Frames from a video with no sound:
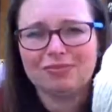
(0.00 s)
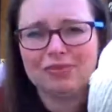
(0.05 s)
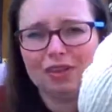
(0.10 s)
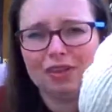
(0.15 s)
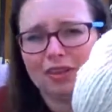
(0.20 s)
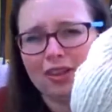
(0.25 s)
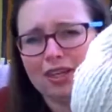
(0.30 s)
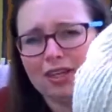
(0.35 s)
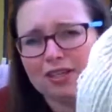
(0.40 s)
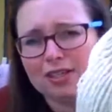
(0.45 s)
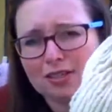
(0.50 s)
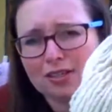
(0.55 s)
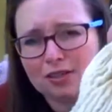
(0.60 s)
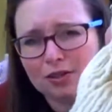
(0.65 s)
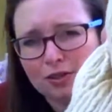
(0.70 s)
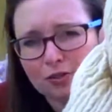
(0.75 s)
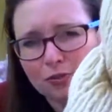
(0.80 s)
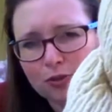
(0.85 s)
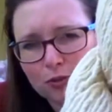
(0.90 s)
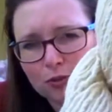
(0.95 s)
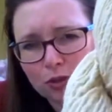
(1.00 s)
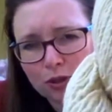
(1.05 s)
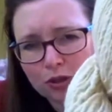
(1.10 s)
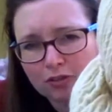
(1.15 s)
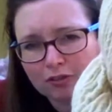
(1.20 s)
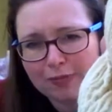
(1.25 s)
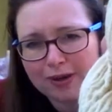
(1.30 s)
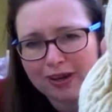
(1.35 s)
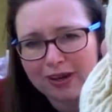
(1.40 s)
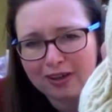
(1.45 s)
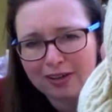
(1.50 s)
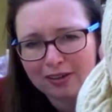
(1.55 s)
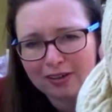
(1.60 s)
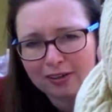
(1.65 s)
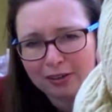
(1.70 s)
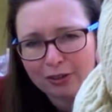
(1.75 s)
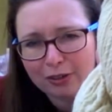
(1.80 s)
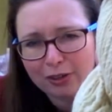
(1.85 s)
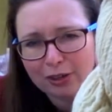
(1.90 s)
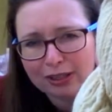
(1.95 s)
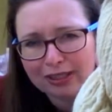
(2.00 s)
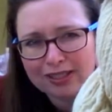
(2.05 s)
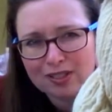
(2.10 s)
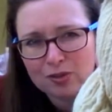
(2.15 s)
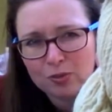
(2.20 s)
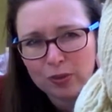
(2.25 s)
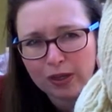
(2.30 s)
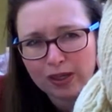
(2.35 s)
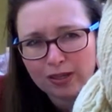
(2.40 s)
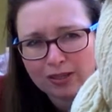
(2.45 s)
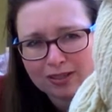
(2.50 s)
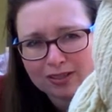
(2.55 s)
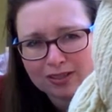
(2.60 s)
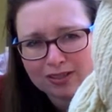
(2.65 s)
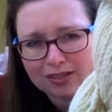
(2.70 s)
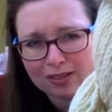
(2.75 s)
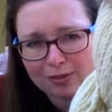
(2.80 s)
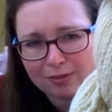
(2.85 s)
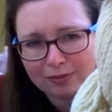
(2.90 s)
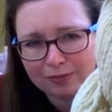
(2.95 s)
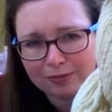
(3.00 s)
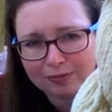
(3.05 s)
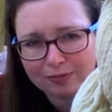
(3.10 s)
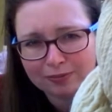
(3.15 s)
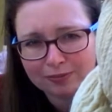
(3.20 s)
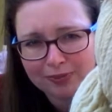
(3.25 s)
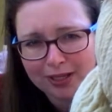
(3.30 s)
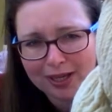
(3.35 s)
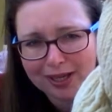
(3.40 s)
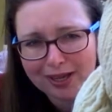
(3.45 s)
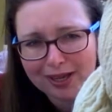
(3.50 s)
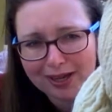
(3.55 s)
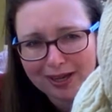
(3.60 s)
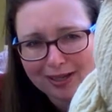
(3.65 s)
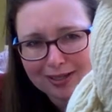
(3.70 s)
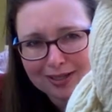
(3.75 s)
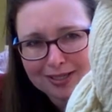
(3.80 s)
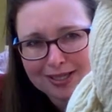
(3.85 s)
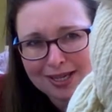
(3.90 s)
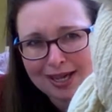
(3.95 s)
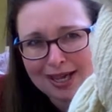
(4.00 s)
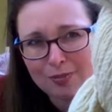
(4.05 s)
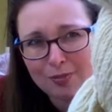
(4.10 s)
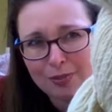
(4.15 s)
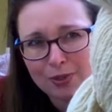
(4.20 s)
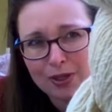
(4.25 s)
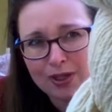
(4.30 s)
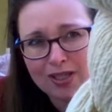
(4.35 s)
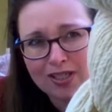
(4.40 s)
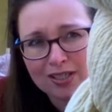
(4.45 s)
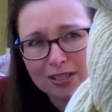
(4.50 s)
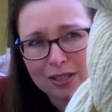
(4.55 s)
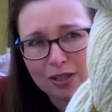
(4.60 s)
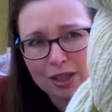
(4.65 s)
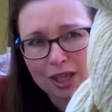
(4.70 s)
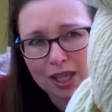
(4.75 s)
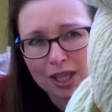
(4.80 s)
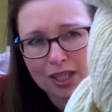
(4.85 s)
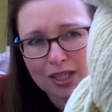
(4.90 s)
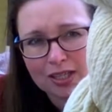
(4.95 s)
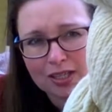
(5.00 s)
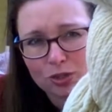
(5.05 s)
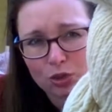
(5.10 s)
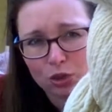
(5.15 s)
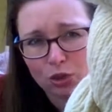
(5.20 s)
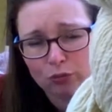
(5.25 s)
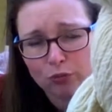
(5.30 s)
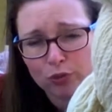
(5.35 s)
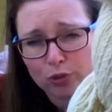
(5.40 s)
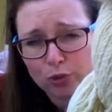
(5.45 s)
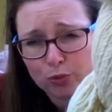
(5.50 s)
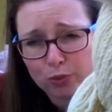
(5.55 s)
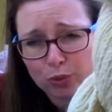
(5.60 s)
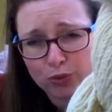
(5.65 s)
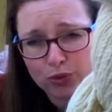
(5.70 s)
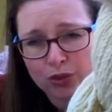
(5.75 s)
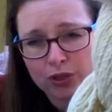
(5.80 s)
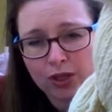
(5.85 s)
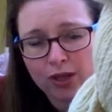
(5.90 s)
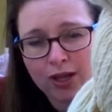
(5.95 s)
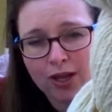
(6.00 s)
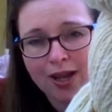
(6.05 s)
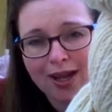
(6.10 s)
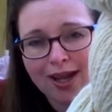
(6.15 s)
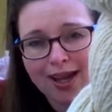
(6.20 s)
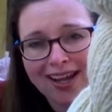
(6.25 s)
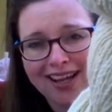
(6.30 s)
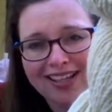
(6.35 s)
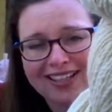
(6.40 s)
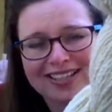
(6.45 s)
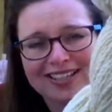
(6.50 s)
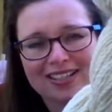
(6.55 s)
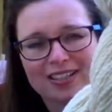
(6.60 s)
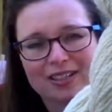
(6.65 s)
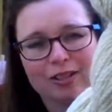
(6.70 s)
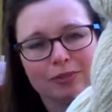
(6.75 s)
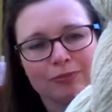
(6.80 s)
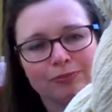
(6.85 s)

this was one of my early spins, and I personally think it's overspun. It's